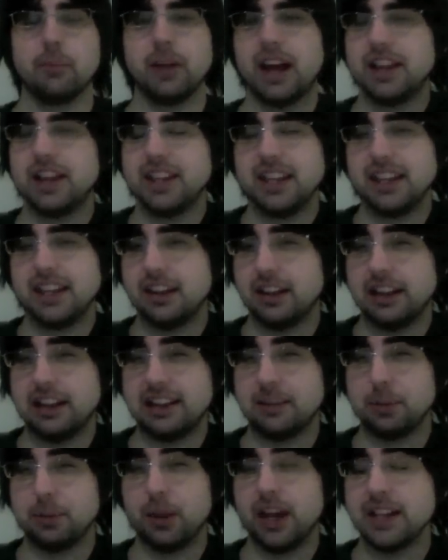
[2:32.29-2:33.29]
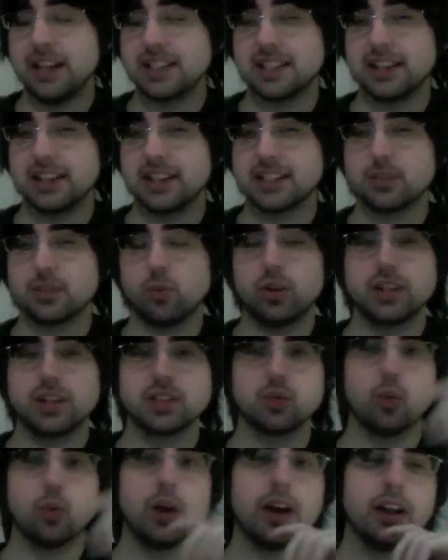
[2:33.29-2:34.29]
but I think it applies to this one
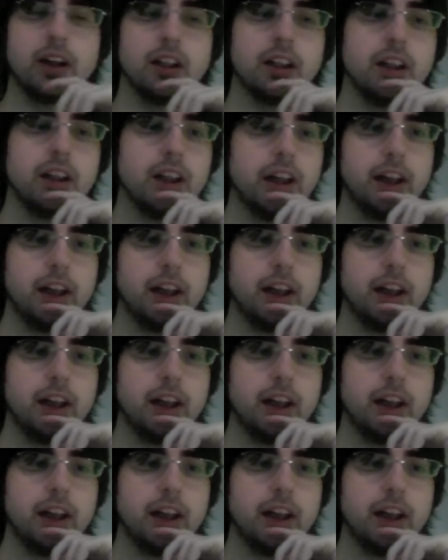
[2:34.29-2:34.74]
as well.